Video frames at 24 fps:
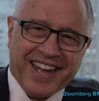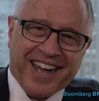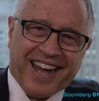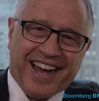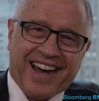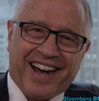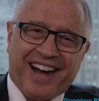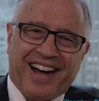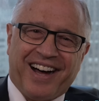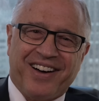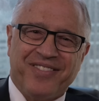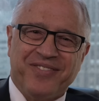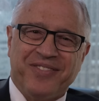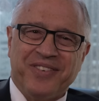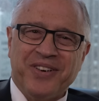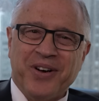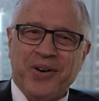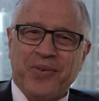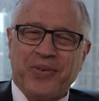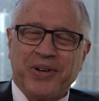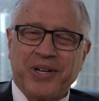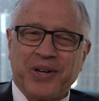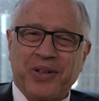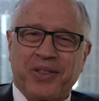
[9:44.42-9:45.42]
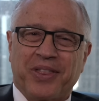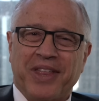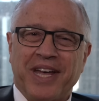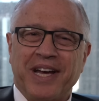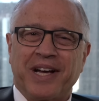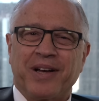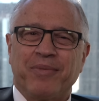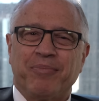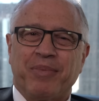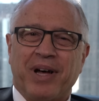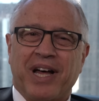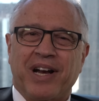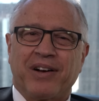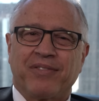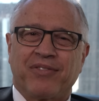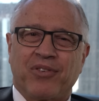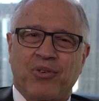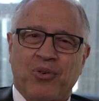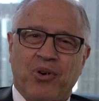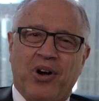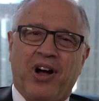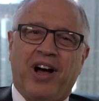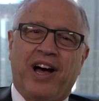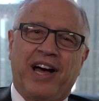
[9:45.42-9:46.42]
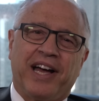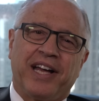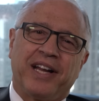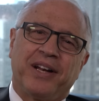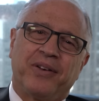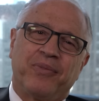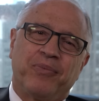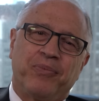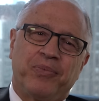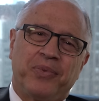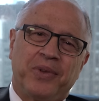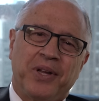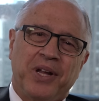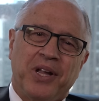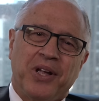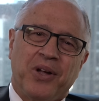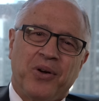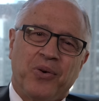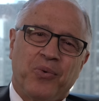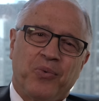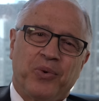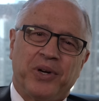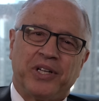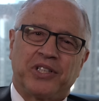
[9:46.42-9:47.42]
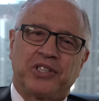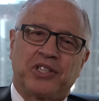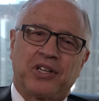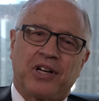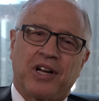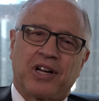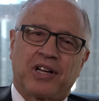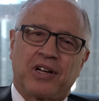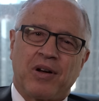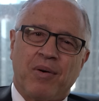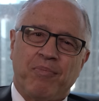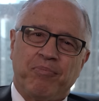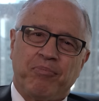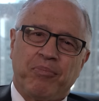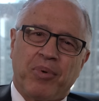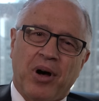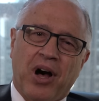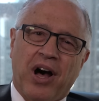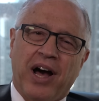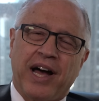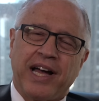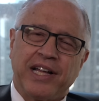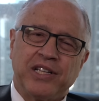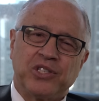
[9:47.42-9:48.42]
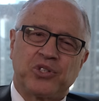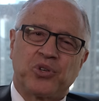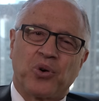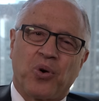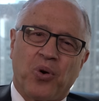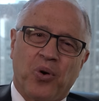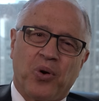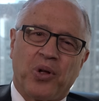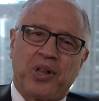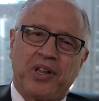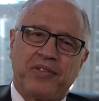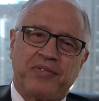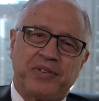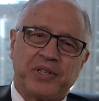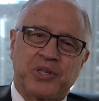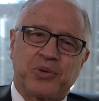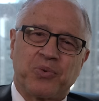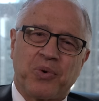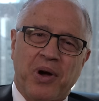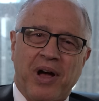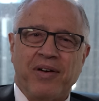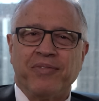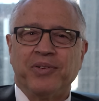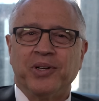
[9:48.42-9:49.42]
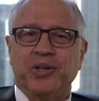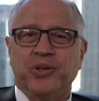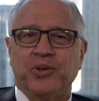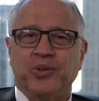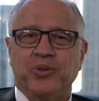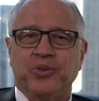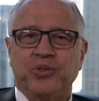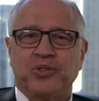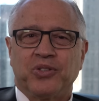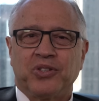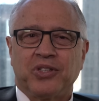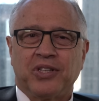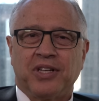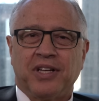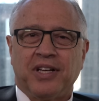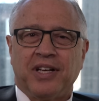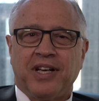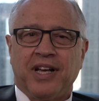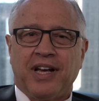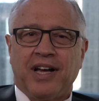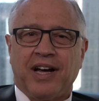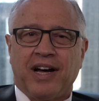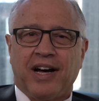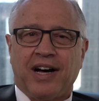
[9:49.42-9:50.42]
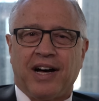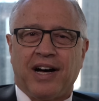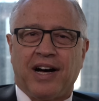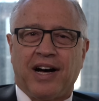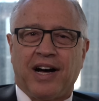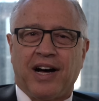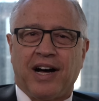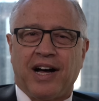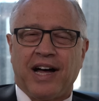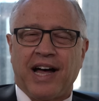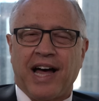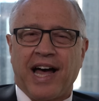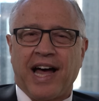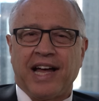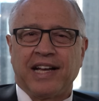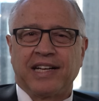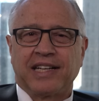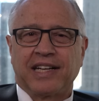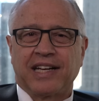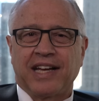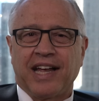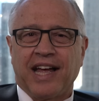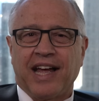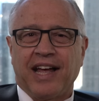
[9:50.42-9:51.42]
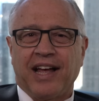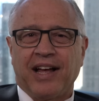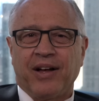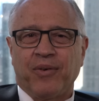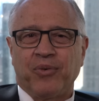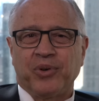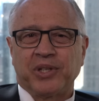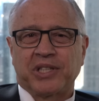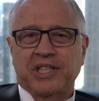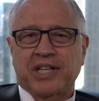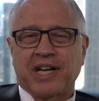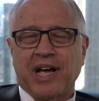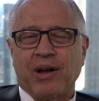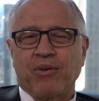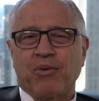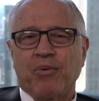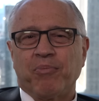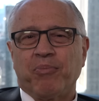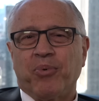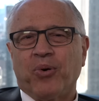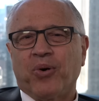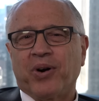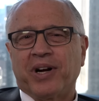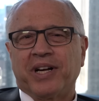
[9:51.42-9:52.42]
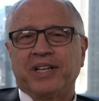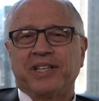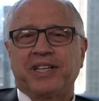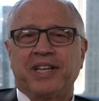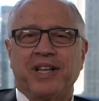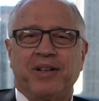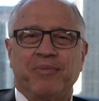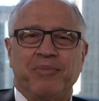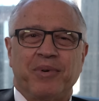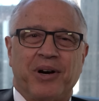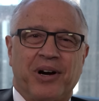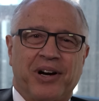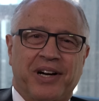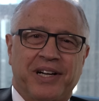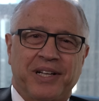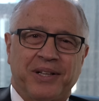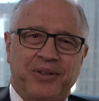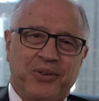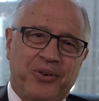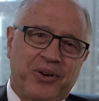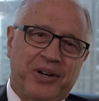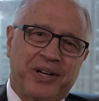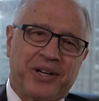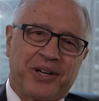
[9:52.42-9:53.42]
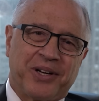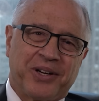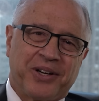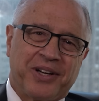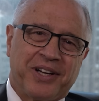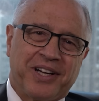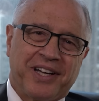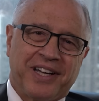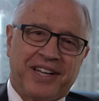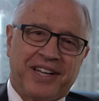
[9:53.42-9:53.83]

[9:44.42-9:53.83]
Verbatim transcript: When you think about a varine, which combines all of its revenues and which get reported to the American Lawyer